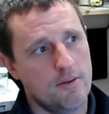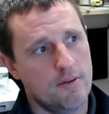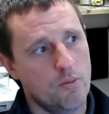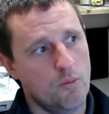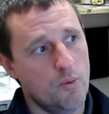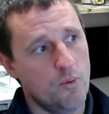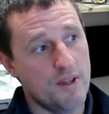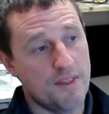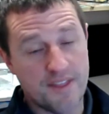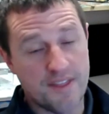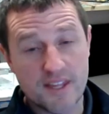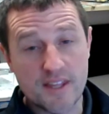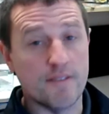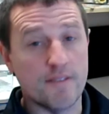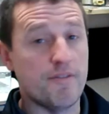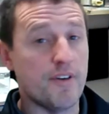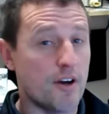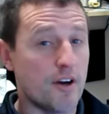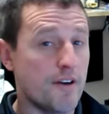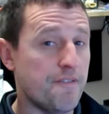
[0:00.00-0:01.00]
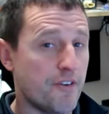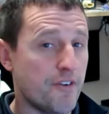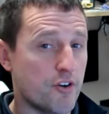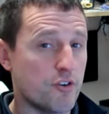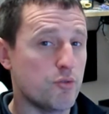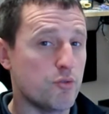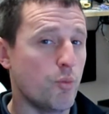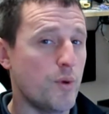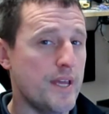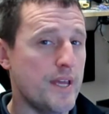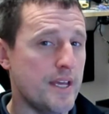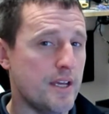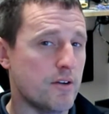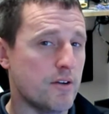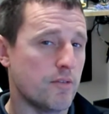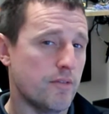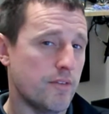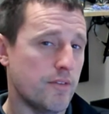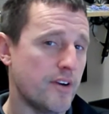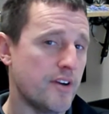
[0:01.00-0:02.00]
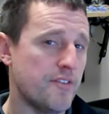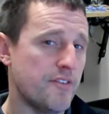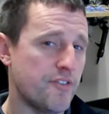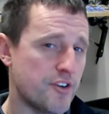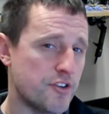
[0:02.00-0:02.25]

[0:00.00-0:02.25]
within the very first week or the very